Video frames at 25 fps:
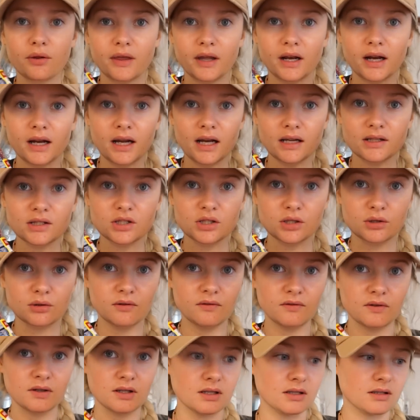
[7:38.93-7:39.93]
then I got 2
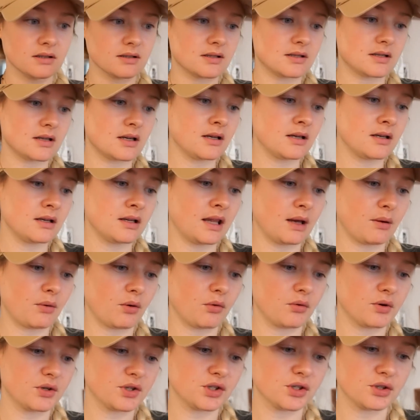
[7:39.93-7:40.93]
of these. They
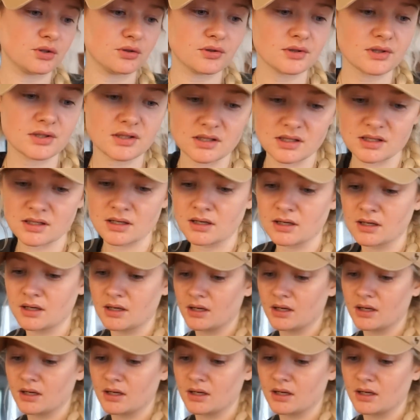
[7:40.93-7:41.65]
were reduced.